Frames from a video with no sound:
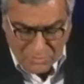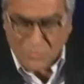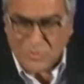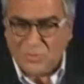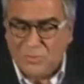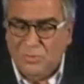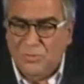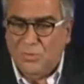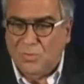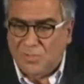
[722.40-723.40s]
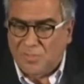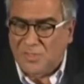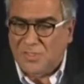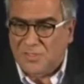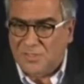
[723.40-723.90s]
what was unusual
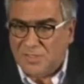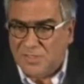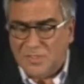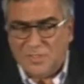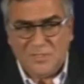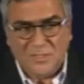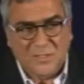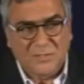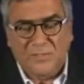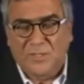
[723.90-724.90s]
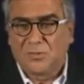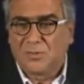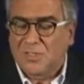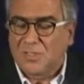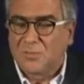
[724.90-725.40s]
about that study is that, in fact,
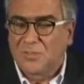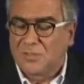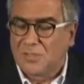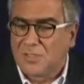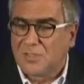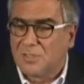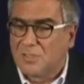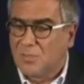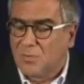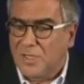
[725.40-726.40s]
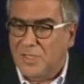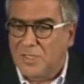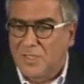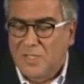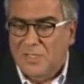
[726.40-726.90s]
the study was conducted in a
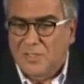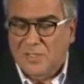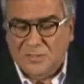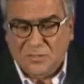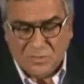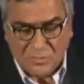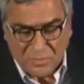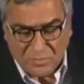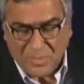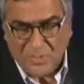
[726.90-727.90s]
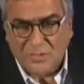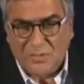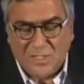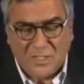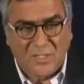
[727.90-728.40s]
way that when the
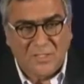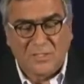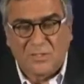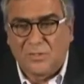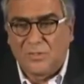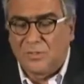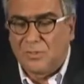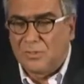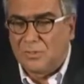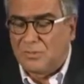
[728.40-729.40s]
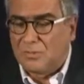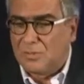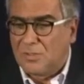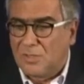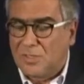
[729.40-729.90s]
patient died,
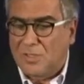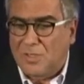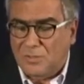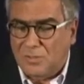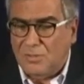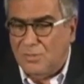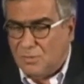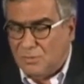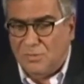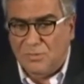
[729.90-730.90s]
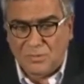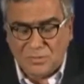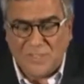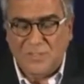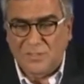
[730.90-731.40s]
the
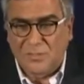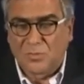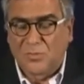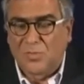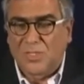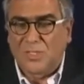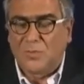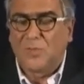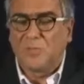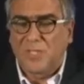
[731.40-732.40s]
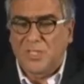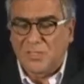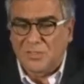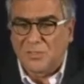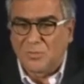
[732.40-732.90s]
scientists were looking at what
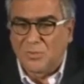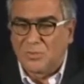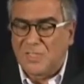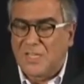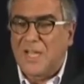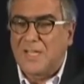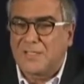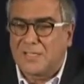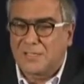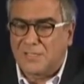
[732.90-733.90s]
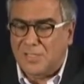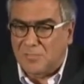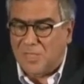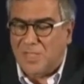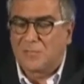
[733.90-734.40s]
medication they were using at that
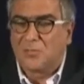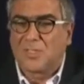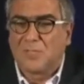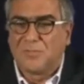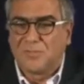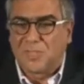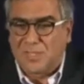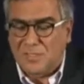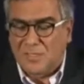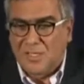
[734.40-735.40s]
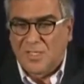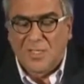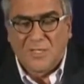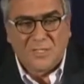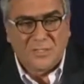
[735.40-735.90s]
time, at the time of death,
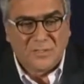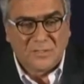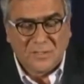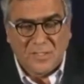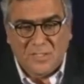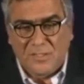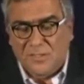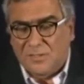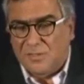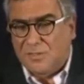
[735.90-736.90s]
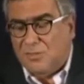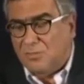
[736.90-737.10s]
and